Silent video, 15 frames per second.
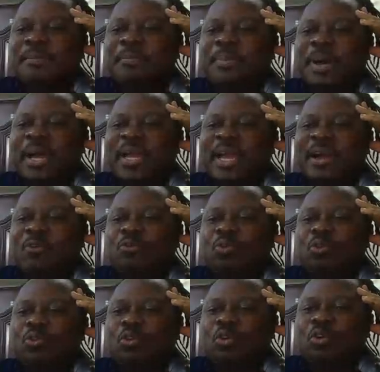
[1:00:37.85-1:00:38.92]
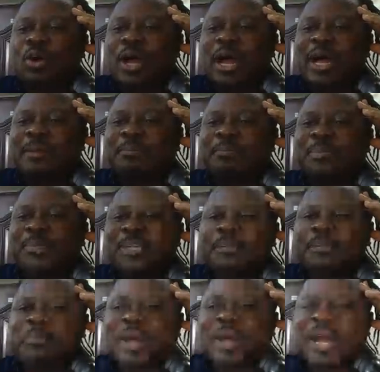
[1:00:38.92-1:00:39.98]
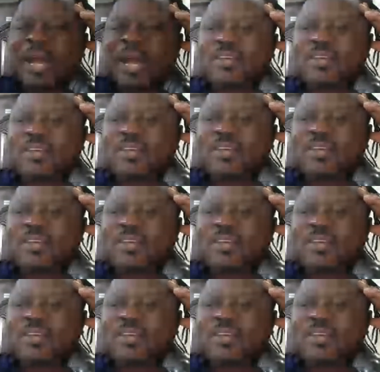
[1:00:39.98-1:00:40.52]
Bayer will go and bring back your